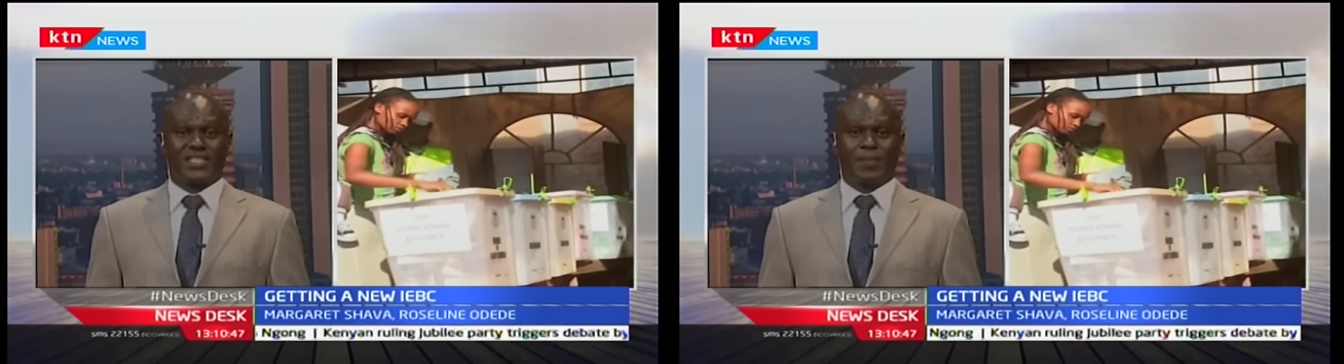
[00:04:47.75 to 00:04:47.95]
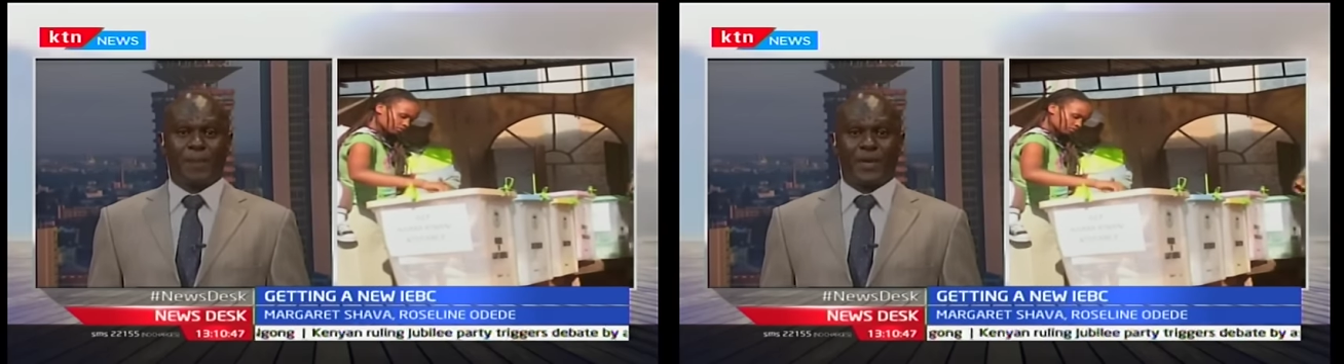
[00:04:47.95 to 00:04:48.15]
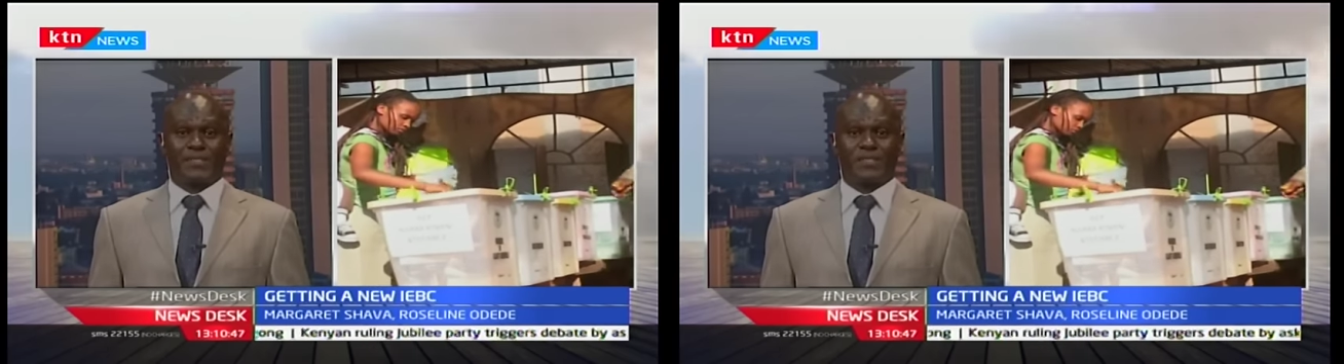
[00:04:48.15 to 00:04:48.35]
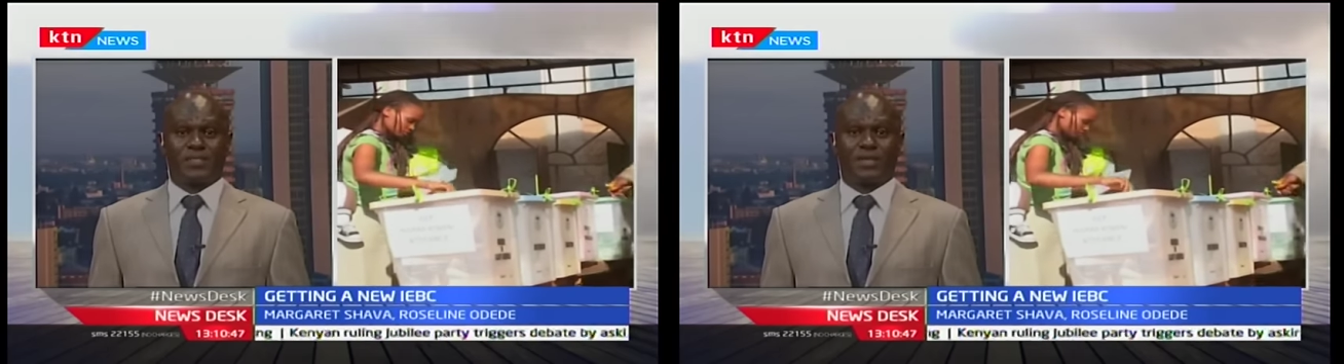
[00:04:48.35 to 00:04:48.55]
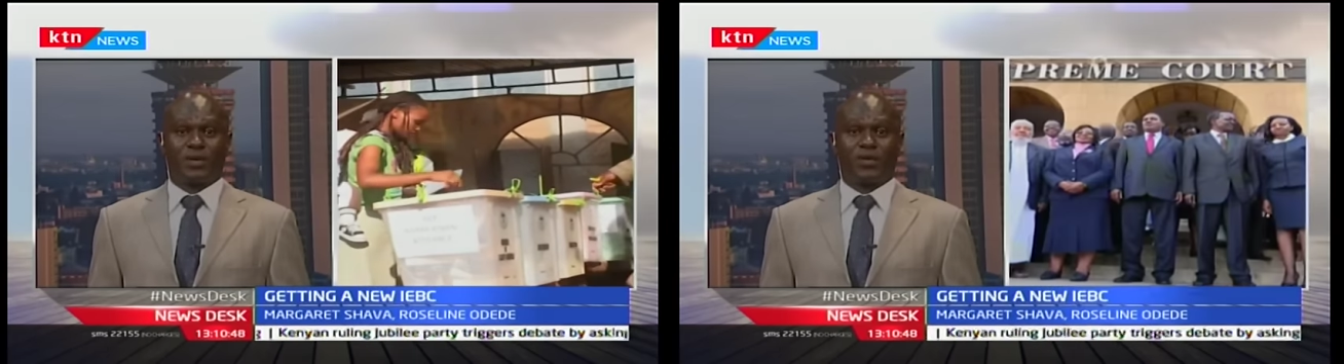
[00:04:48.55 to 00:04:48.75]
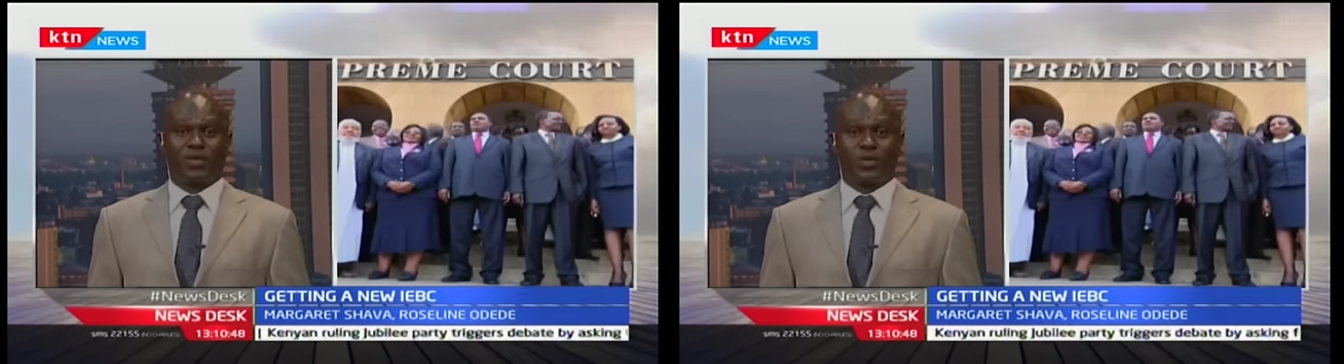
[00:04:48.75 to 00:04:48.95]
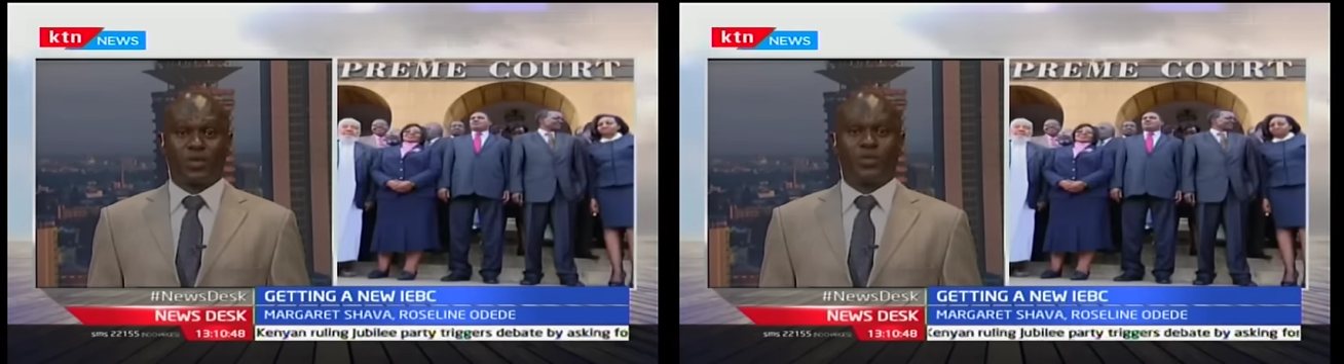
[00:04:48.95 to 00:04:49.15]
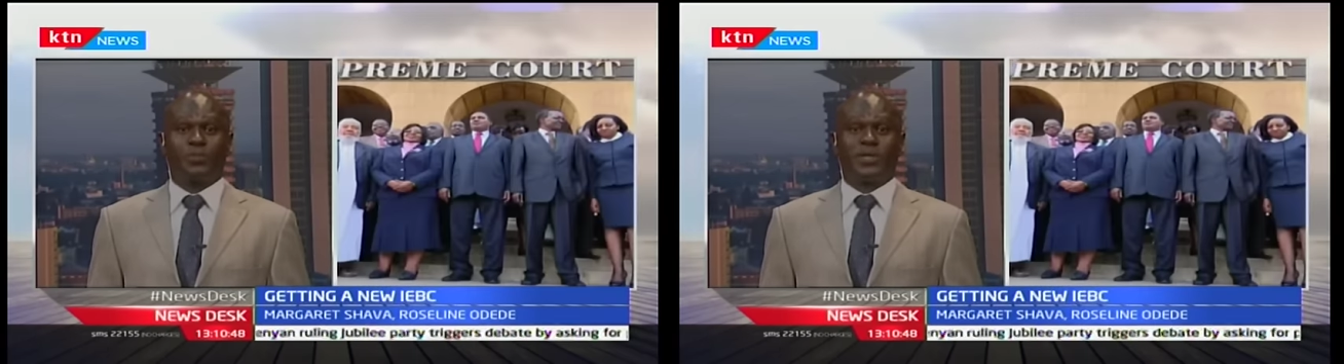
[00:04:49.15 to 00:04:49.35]
person
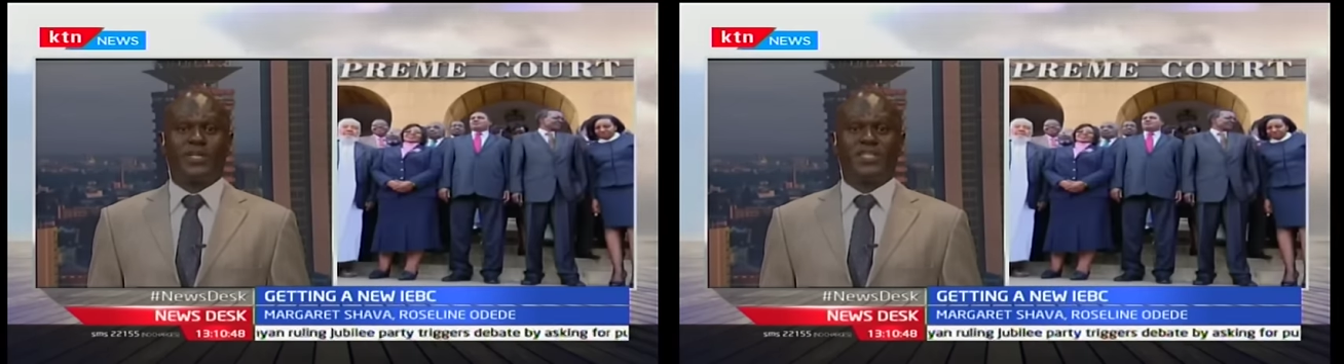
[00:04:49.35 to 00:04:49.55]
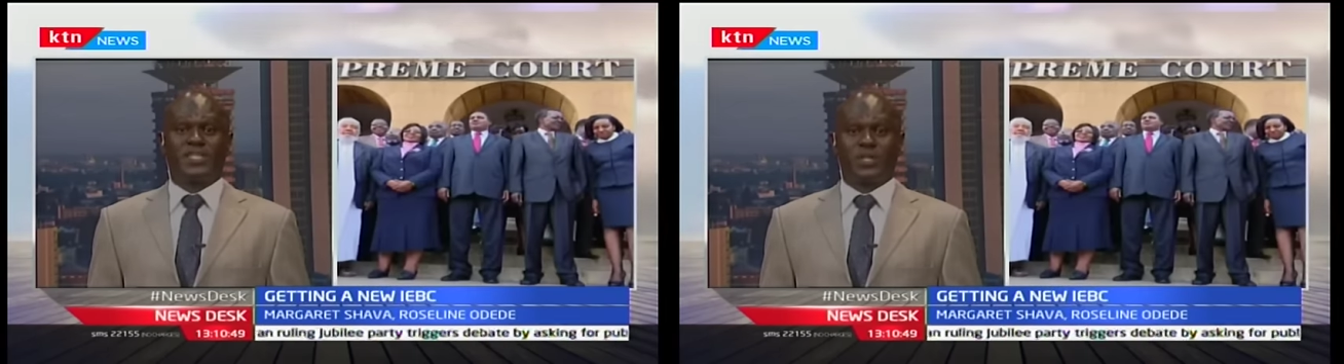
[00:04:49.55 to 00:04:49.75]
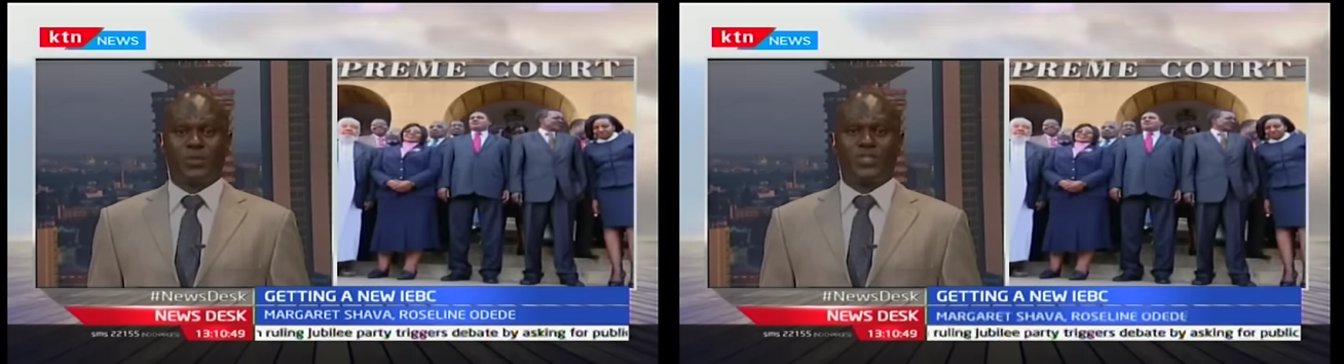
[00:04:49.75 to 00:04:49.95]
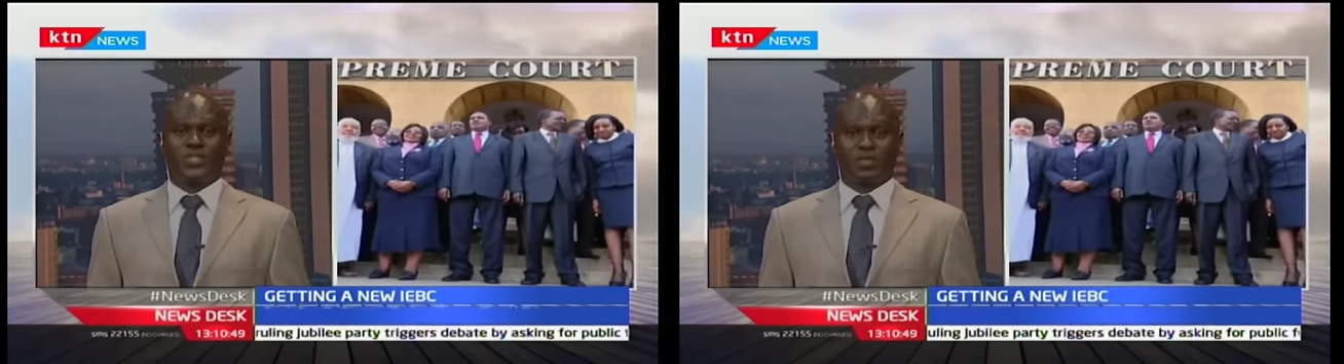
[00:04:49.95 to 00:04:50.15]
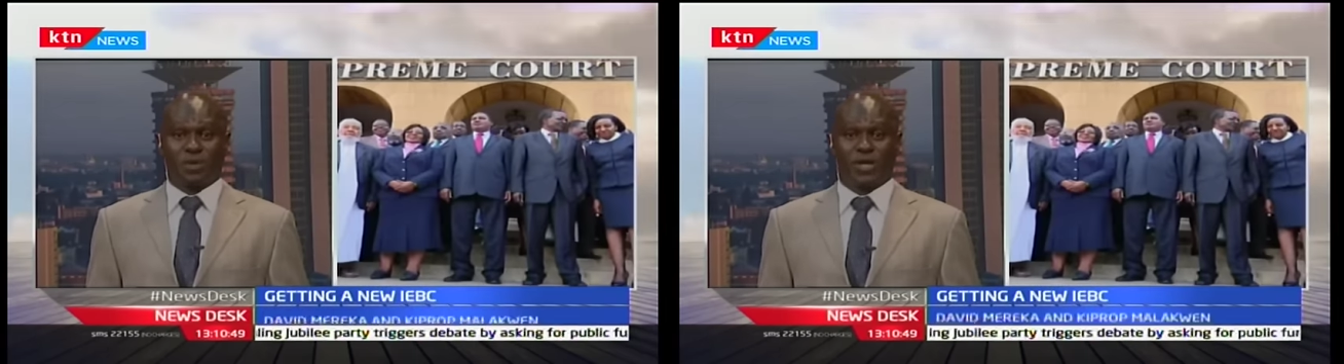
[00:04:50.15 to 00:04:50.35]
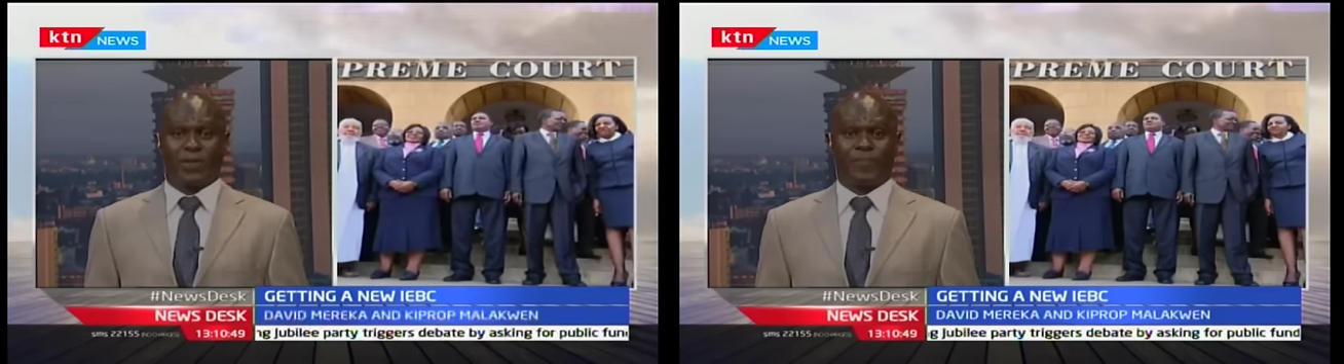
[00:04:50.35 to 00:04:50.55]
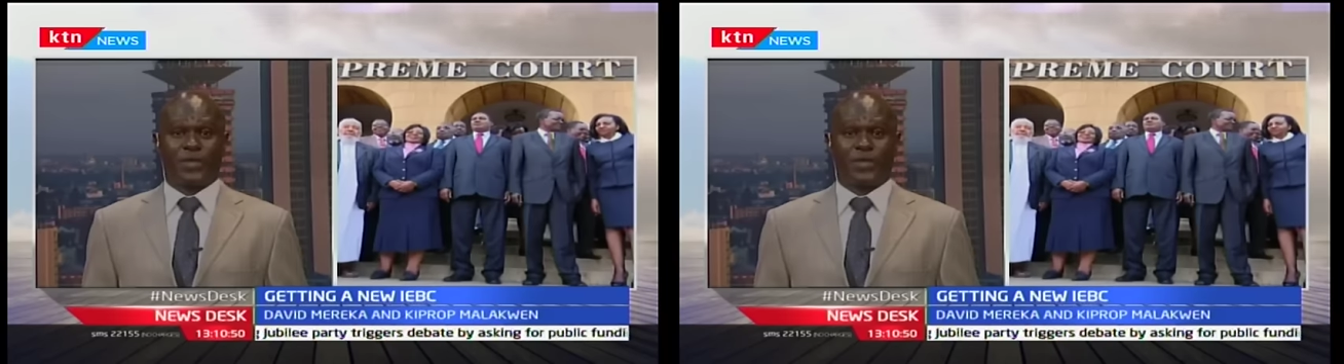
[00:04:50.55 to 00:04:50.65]
should be a distinguished scholar,